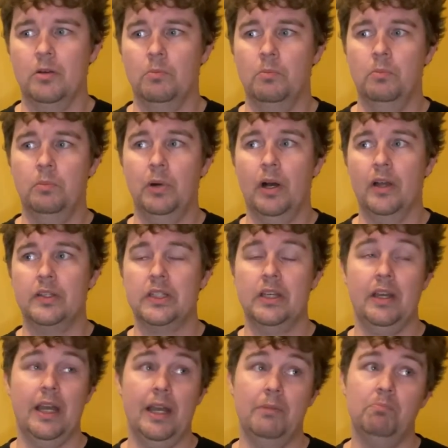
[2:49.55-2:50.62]
but
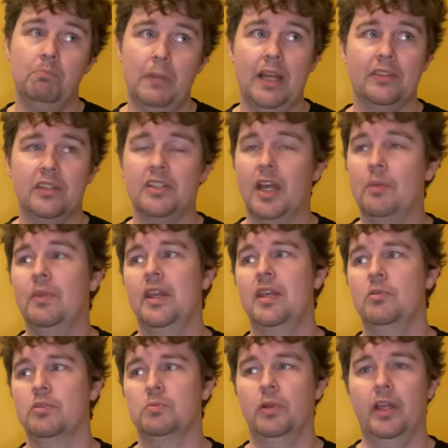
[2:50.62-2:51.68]
at the time that he
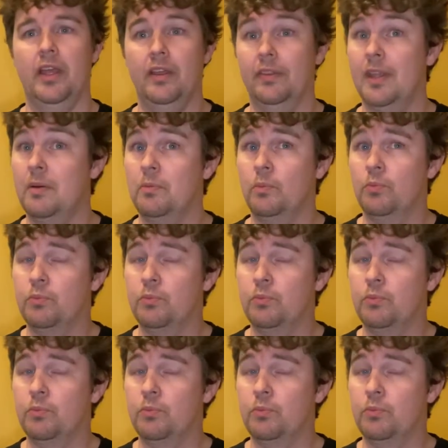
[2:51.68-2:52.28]
was playing, that